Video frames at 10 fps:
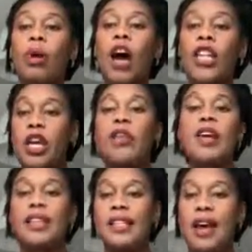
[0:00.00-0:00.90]
I don't
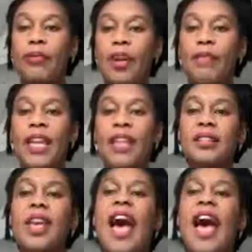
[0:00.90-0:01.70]
understand what it means.